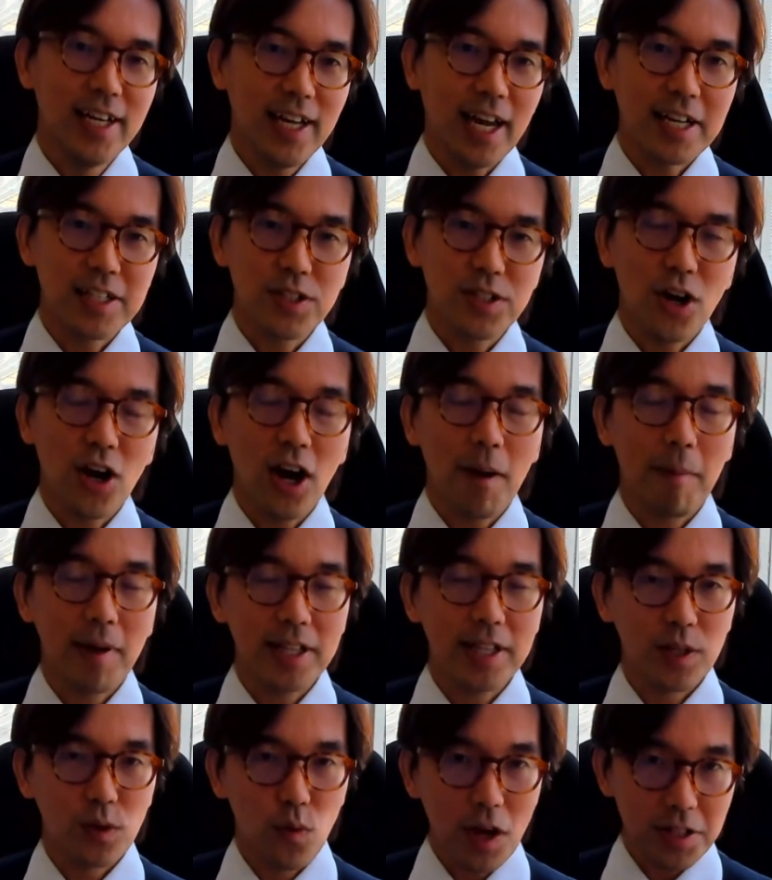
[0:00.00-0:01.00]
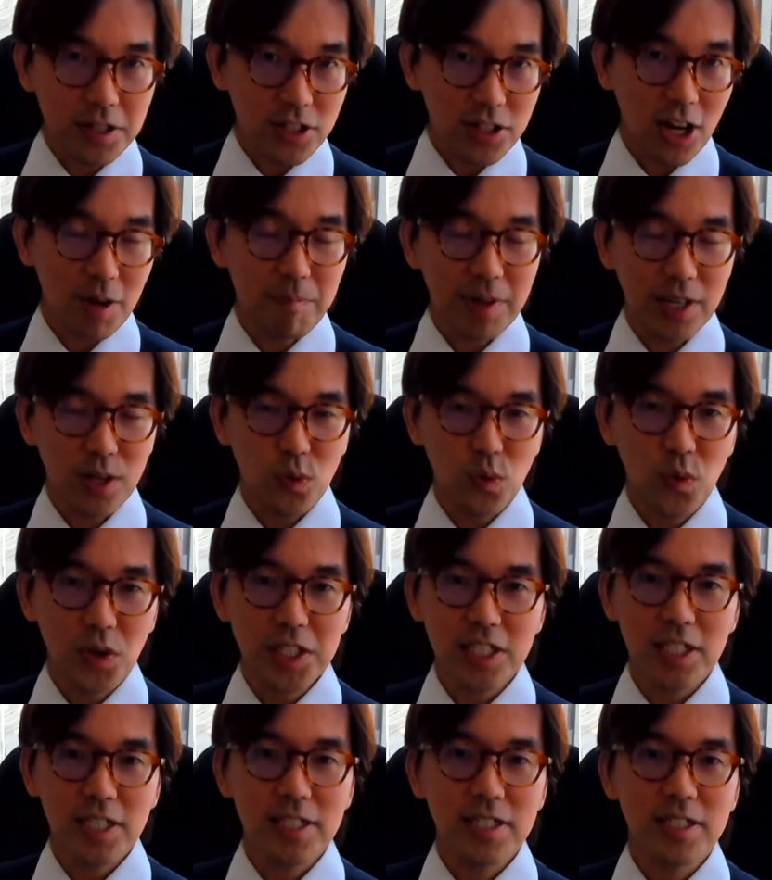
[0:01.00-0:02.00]
and talk about one topic,
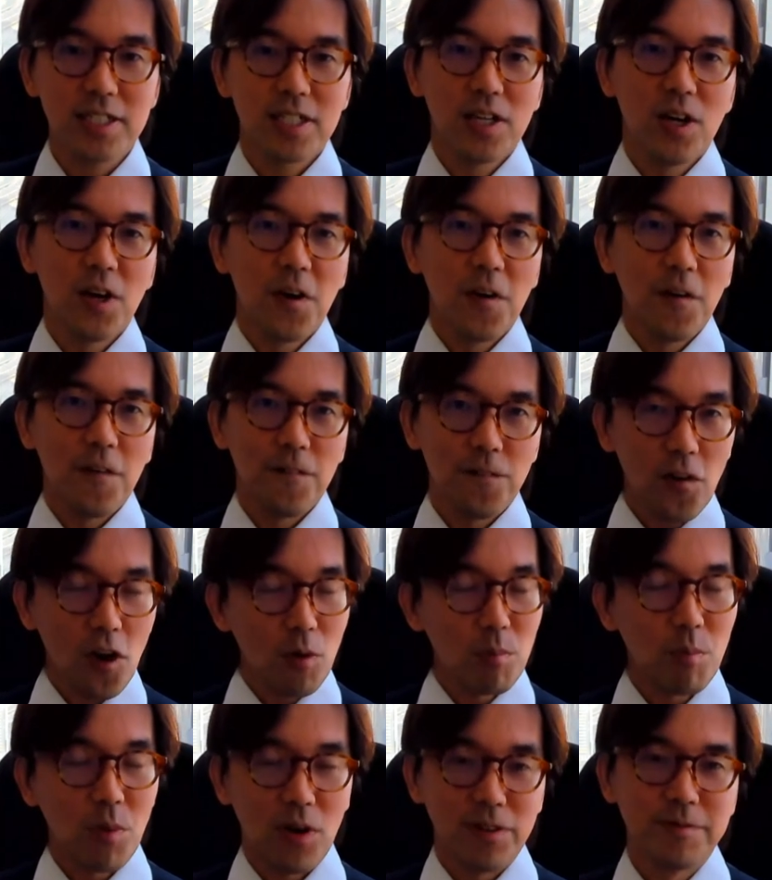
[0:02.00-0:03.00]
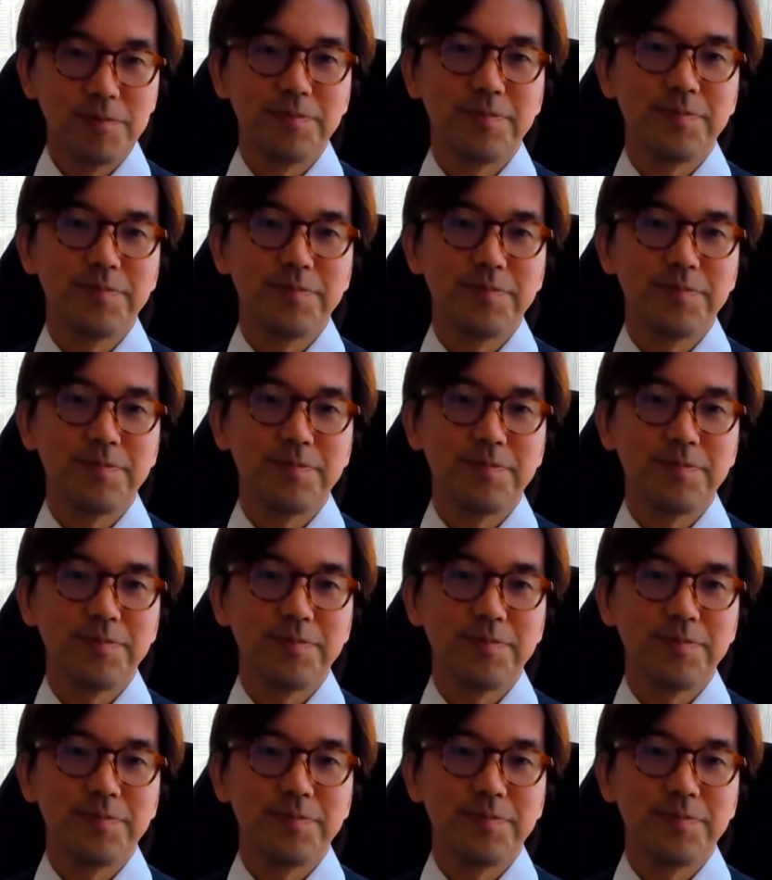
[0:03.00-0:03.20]
which is FOMO.